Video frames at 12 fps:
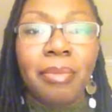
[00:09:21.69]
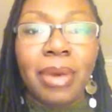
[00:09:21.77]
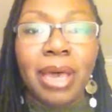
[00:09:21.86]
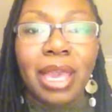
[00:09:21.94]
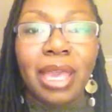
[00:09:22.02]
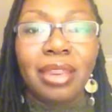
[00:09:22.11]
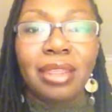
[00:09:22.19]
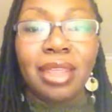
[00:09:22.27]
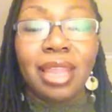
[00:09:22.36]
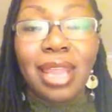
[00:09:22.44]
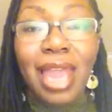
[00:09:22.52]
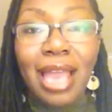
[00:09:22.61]
but
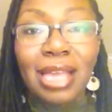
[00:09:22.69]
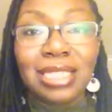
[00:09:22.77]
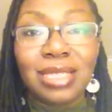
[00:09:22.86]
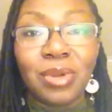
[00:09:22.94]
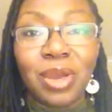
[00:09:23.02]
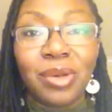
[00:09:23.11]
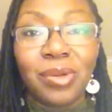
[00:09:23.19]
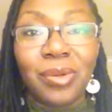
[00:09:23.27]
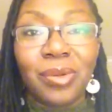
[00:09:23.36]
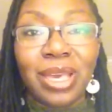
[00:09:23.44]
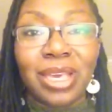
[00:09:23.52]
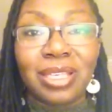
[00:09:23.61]
the last one
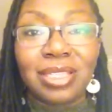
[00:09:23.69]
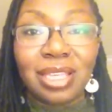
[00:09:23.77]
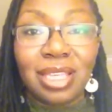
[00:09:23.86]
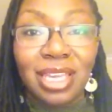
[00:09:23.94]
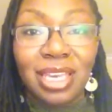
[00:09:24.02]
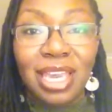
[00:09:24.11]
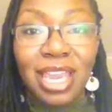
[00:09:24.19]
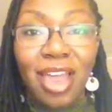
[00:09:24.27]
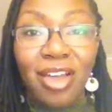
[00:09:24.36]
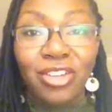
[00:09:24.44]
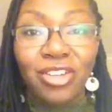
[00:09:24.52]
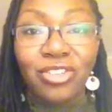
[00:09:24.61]
was cleaning
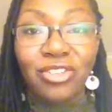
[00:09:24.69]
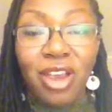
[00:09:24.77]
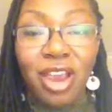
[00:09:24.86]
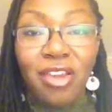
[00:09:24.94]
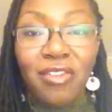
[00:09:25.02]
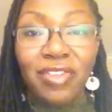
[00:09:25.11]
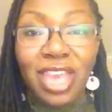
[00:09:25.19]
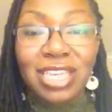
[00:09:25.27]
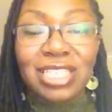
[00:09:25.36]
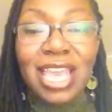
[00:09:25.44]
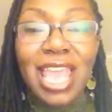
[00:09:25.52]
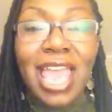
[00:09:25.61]
out your dryer vent.